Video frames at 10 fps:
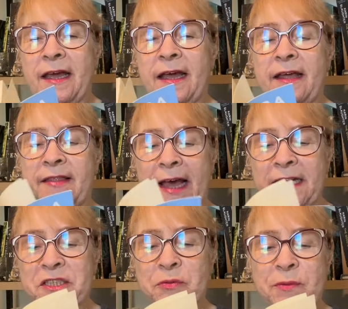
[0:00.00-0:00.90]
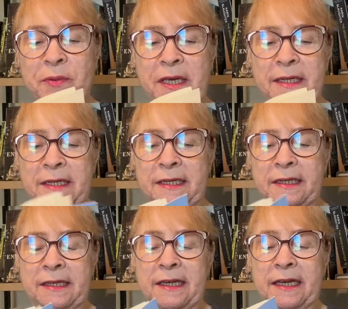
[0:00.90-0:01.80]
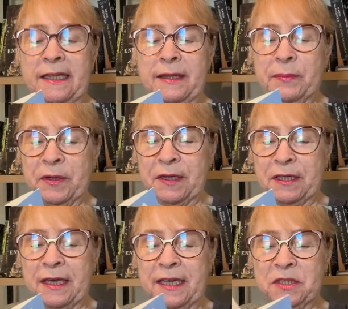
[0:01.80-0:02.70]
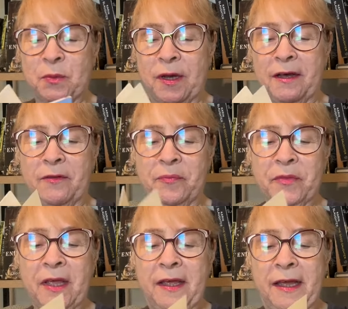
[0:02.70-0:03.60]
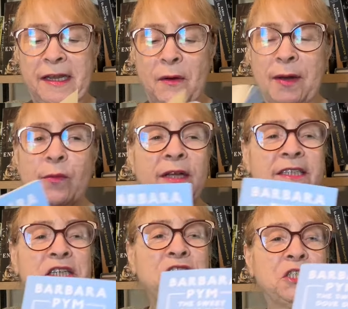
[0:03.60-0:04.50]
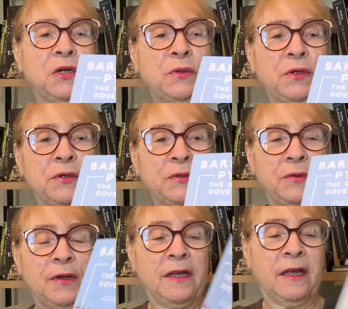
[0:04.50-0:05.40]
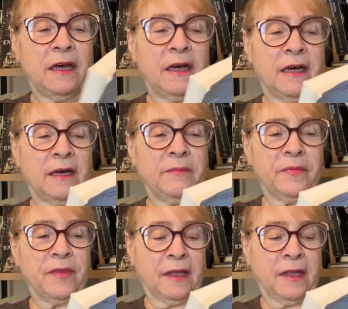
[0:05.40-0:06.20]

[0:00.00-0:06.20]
And that is repeated in the book as well. Now, I wanted to show you my